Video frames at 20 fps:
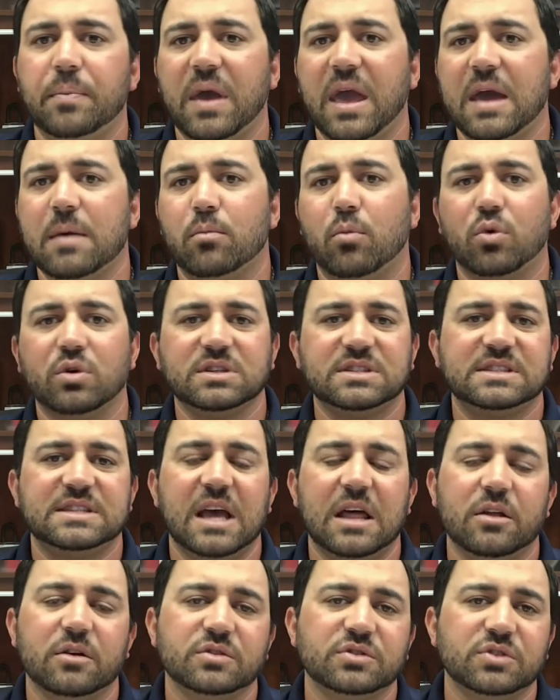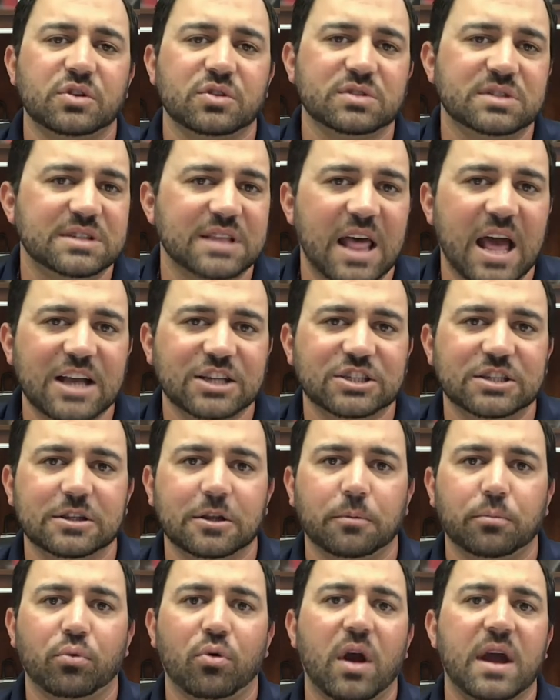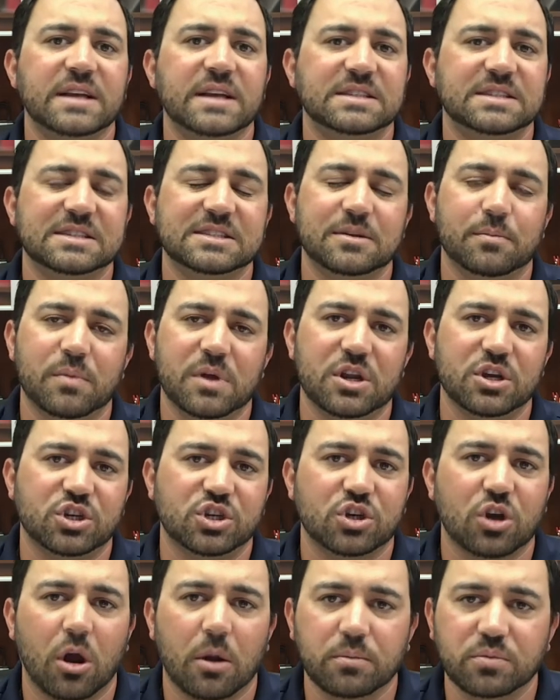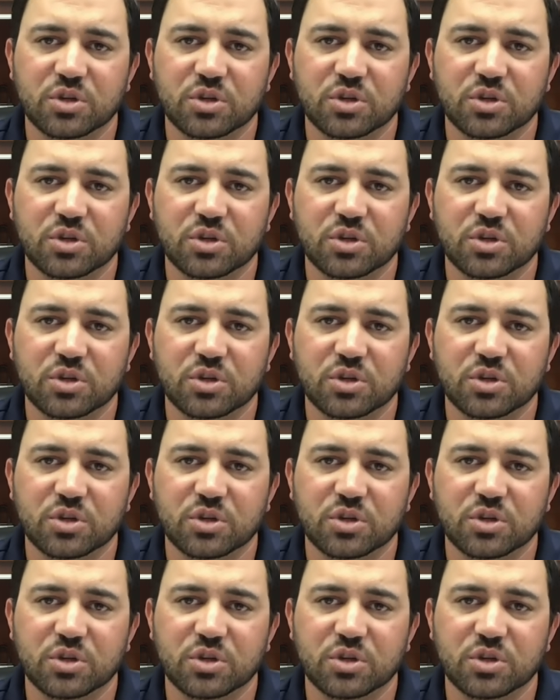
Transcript: and more sellers are slashing their prices amid a sharp